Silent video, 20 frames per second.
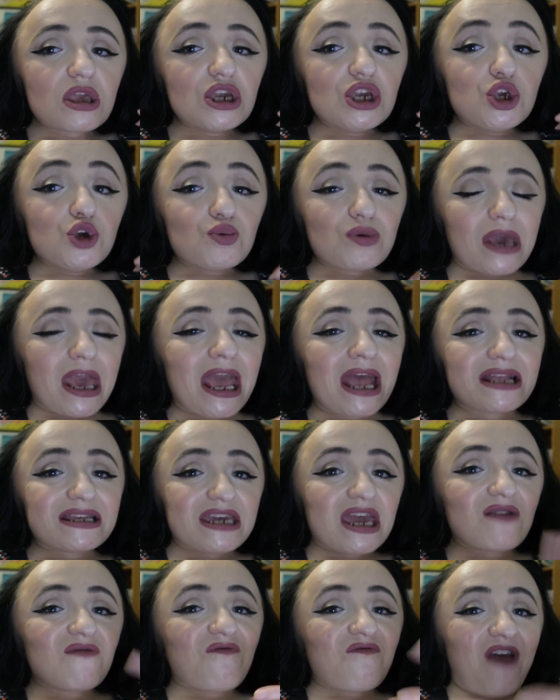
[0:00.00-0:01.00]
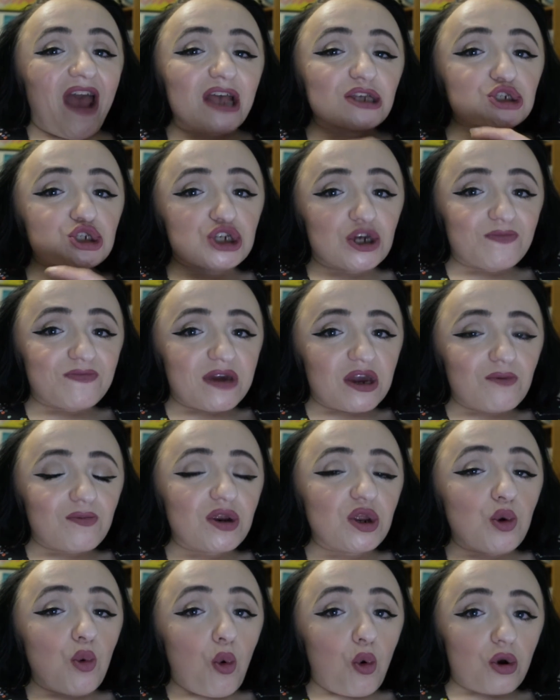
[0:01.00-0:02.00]
you can't get fast shipping
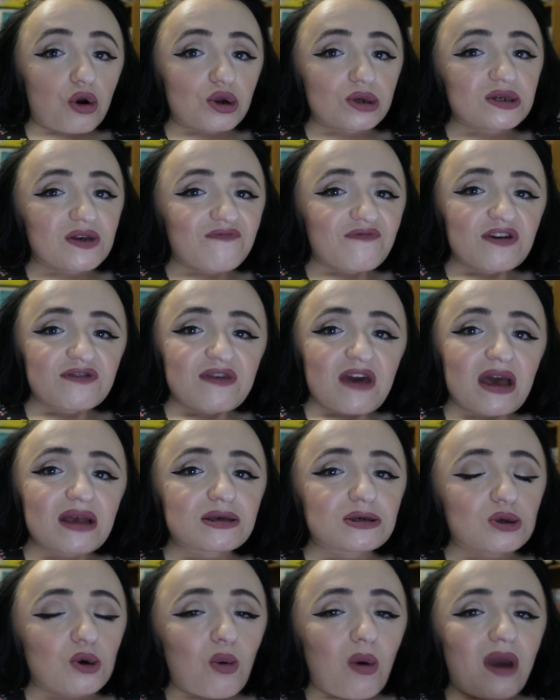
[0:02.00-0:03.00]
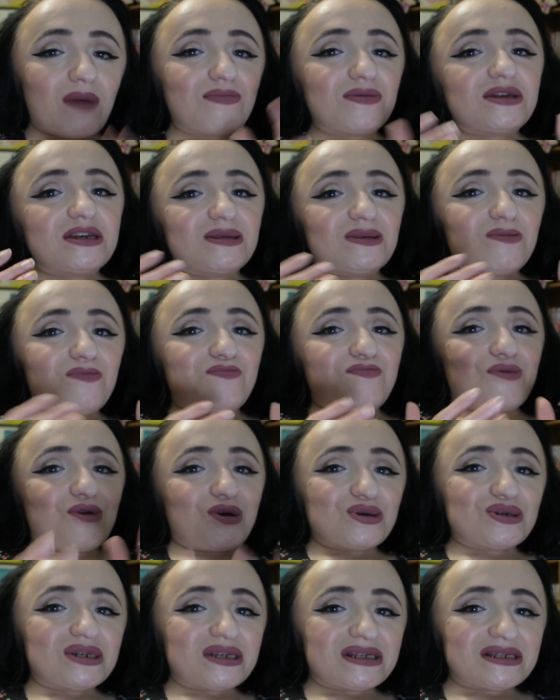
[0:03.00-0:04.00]
when you order stuff like that. So I did the
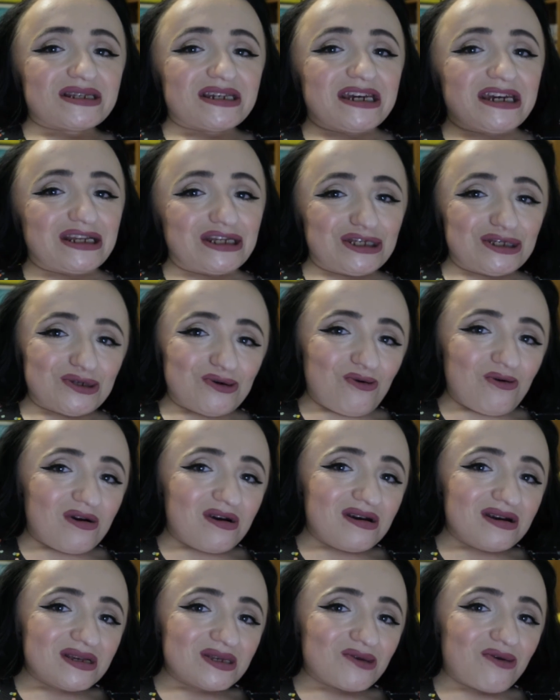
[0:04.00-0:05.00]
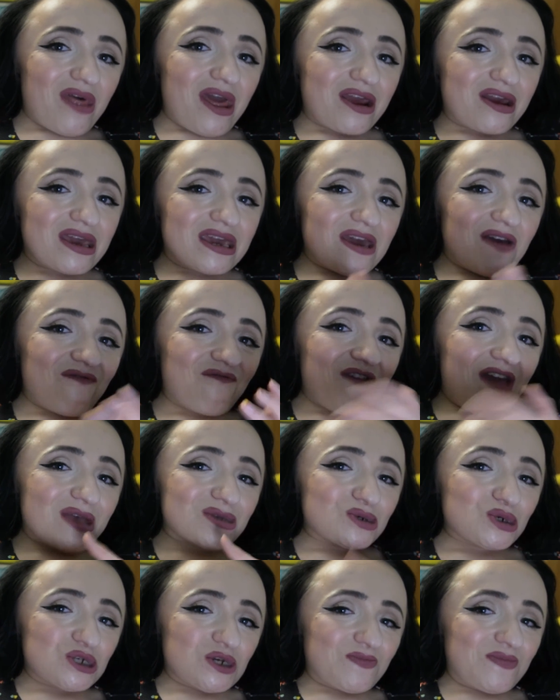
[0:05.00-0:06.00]
purchase in store so that I could get
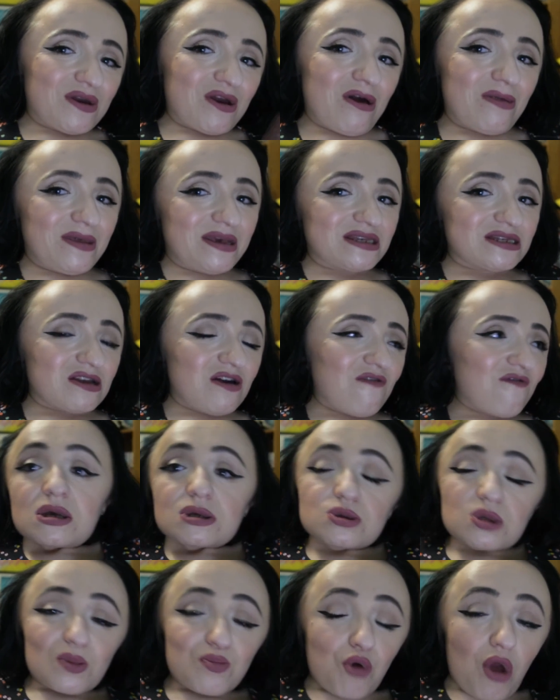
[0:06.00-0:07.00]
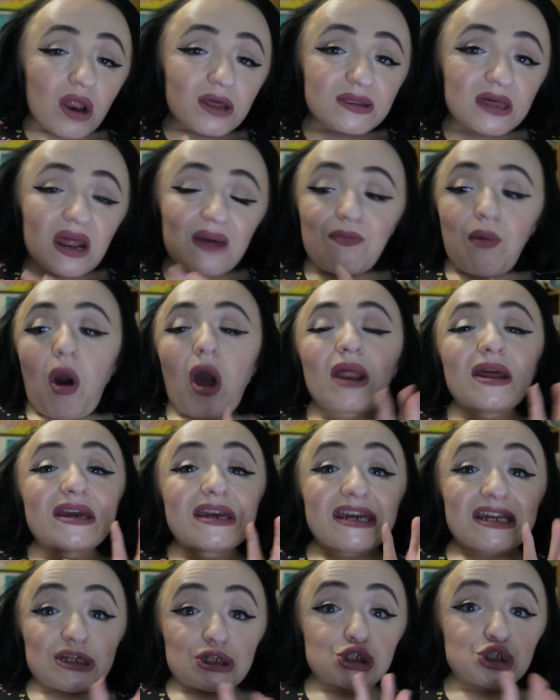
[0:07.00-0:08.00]
faster shipping on this stuff. So the product that I bought
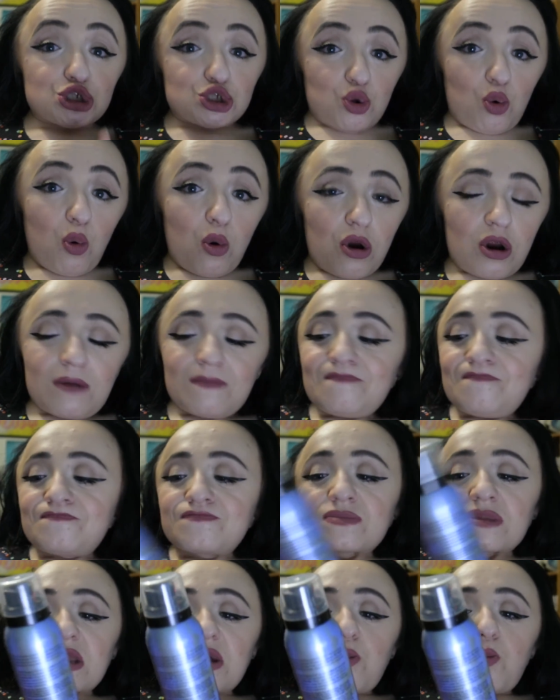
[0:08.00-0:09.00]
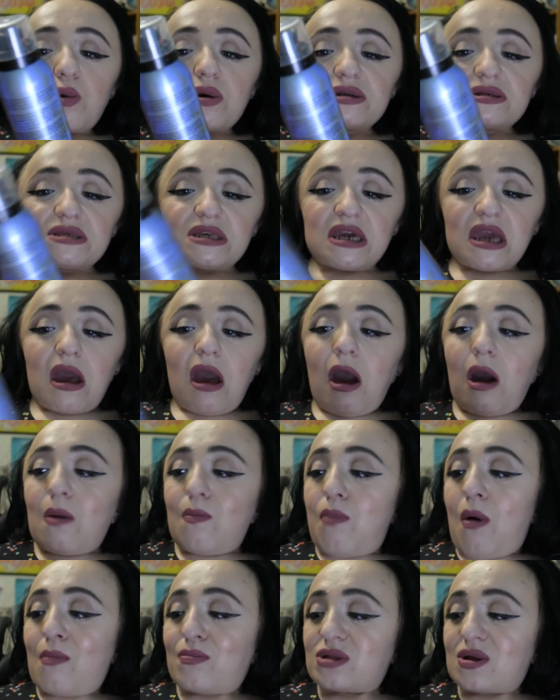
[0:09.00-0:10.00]
in store was the uh,
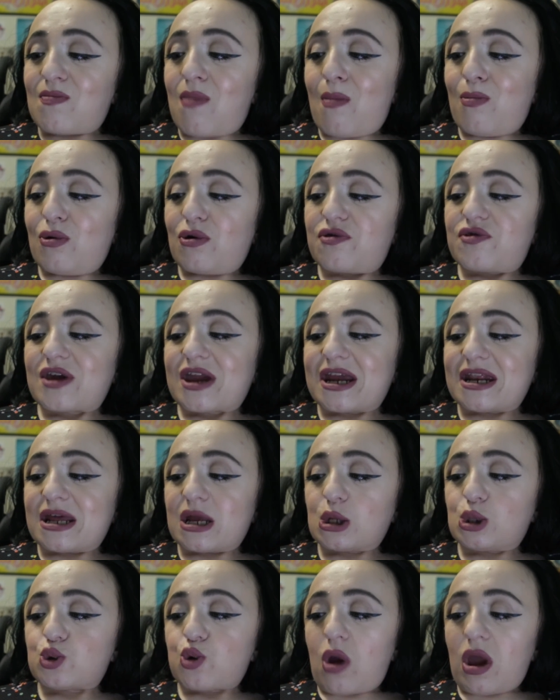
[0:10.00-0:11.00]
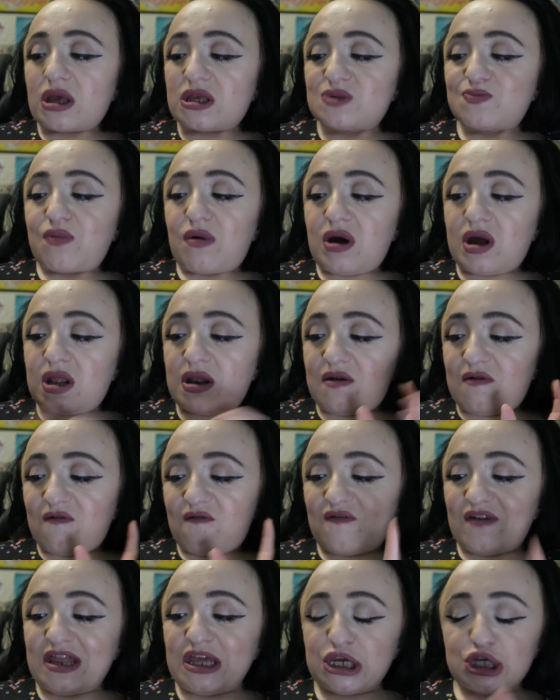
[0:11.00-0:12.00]
Bumble and Bumble Thickening Dry Spun
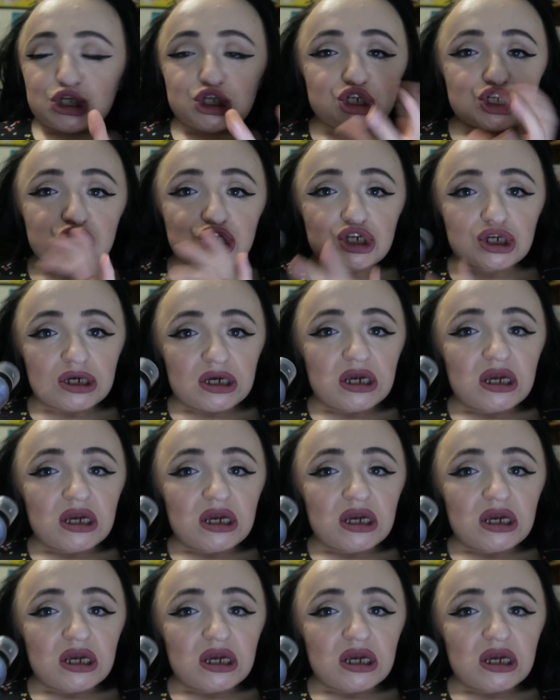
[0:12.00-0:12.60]
Finish